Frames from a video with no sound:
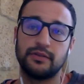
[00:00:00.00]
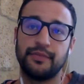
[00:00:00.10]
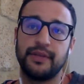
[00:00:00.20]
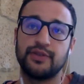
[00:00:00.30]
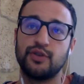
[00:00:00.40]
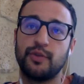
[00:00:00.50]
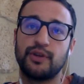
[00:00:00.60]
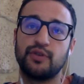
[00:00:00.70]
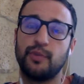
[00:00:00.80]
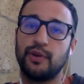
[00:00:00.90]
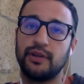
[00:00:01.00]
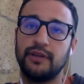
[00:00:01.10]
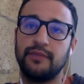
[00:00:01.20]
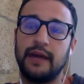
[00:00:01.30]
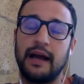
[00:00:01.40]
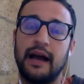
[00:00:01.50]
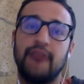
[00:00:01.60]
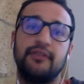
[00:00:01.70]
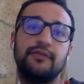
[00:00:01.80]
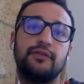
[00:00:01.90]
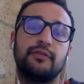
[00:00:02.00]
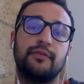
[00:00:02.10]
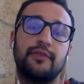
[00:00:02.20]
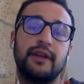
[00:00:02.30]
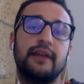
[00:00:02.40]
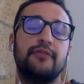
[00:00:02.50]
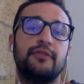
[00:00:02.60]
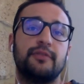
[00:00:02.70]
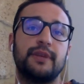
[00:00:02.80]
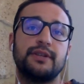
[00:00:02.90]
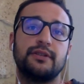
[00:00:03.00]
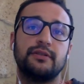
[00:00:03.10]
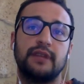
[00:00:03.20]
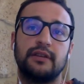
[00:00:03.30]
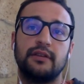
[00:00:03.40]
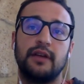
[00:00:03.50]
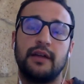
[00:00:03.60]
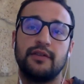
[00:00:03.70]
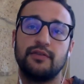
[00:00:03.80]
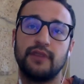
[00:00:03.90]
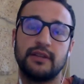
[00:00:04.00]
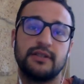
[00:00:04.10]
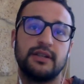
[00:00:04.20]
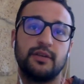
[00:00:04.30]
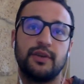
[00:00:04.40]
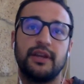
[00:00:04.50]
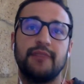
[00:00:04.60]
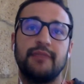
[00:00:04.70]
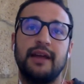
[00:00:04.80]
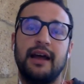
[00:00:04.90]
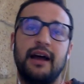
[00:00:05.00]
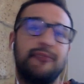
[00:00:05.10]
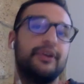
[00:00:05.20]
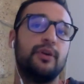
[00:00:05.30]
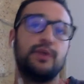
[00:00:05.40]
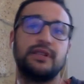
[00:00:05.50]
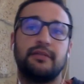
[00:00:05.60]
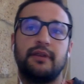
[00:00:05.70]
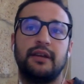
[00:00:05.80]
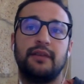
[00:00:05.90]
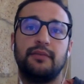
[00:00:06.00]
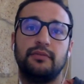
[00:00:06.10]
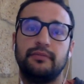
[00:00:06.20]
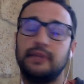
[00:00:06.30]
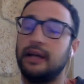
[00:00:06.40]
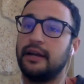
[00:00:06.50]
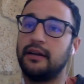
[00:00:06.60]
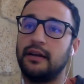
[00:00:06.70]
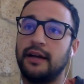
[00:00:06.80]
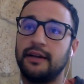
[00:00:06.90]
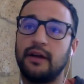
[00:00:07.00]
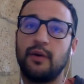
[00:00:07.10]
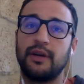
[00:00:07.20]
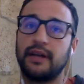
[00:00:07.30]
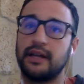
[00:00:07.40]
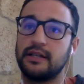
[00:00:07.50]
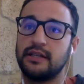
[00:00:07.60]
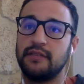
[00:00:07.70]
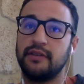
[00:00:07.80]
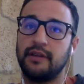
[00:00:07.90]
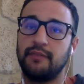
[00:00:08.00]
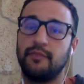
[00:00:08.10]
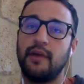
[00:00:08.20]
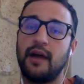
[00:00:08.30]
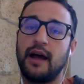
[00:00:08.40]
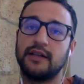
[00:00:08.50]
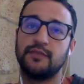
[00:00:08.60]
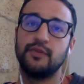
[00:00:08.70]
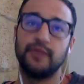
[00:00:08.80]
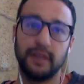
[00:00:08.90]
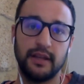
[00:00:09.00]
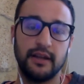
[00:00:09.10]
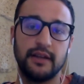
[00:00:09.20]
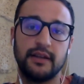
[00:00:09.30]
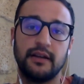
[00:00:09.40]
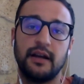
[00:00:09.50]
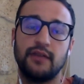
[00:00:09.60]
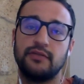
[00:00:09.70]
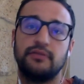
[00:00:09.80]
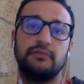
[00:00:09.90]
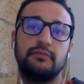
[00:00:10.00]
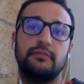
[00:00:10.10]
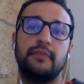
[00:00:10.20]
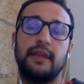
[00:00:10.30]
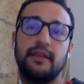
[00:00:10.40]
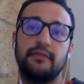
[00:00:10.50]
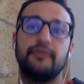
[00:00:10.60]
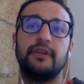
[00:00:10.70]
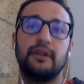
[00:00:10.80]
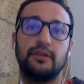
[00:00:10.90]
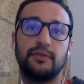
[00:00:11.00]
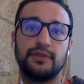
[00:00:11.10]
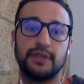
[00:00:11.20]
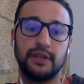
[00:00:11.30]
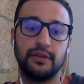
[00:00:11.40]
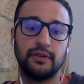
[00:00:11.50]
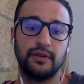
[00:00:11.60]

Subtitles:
being super supportive and having real information and you can share with them, and be always available. And in our case, even us moving here in the house made them feel a lot more secure.